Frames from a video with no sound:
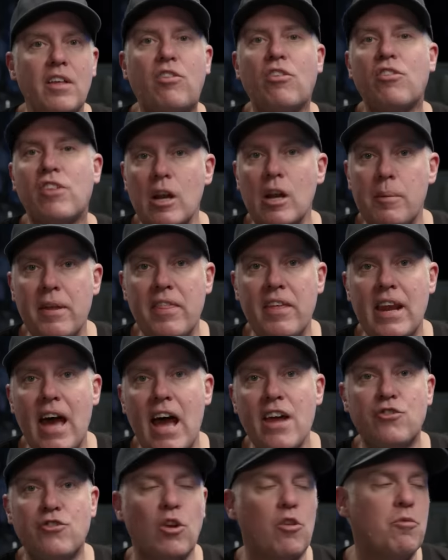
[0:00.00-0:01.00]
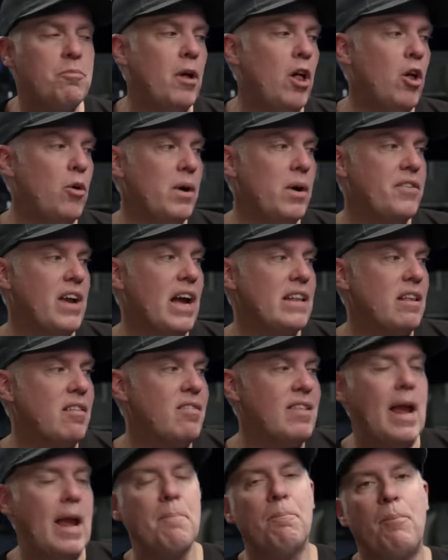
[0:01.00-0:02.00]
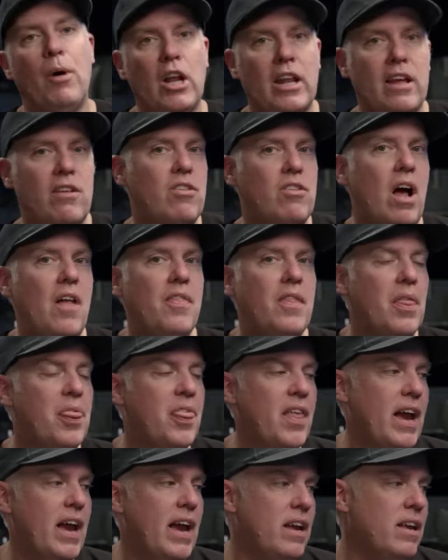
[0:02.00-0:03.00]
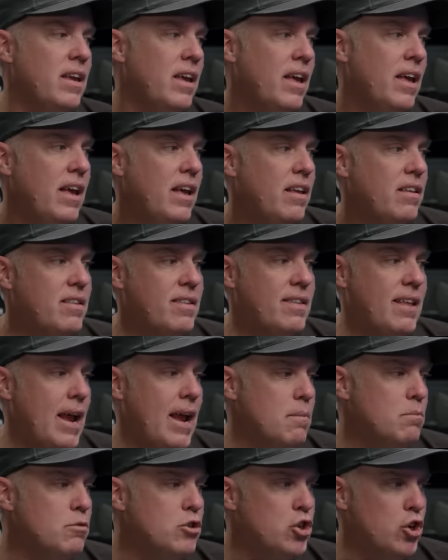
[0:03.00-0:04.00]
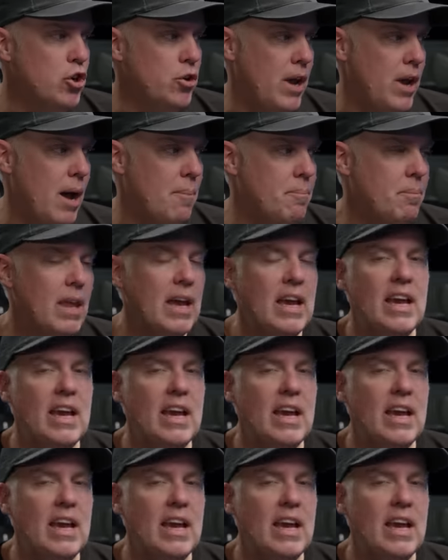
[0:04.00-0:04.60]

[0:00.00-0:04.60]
This is going to be the nitrous pull. We've got the same pulleys on the thing same tune-up.